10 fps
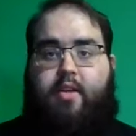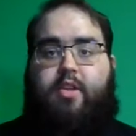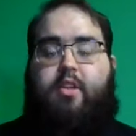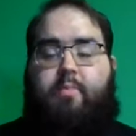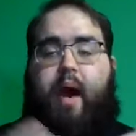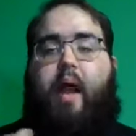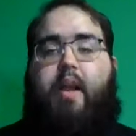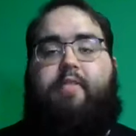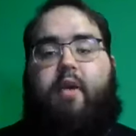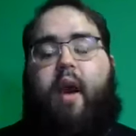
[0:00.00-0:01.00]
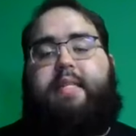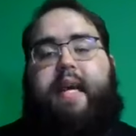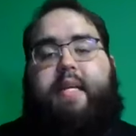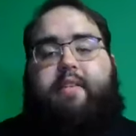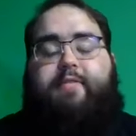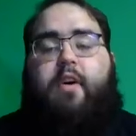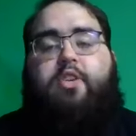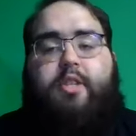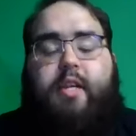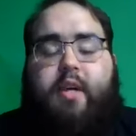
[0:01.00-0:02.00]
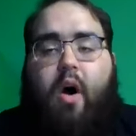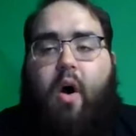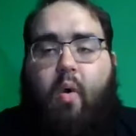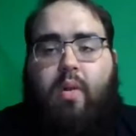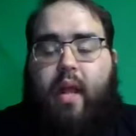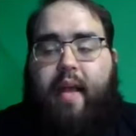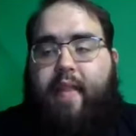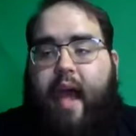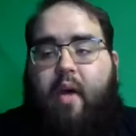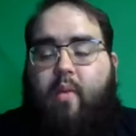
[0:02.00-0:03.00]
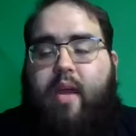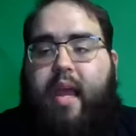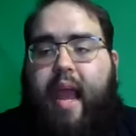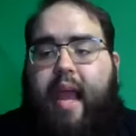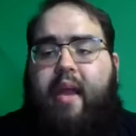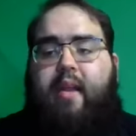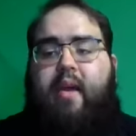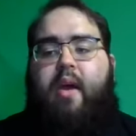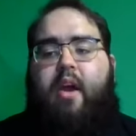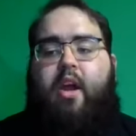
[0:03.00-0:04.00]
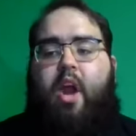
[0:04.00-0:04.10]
So the body of Christ has to function as a whole like that. We can't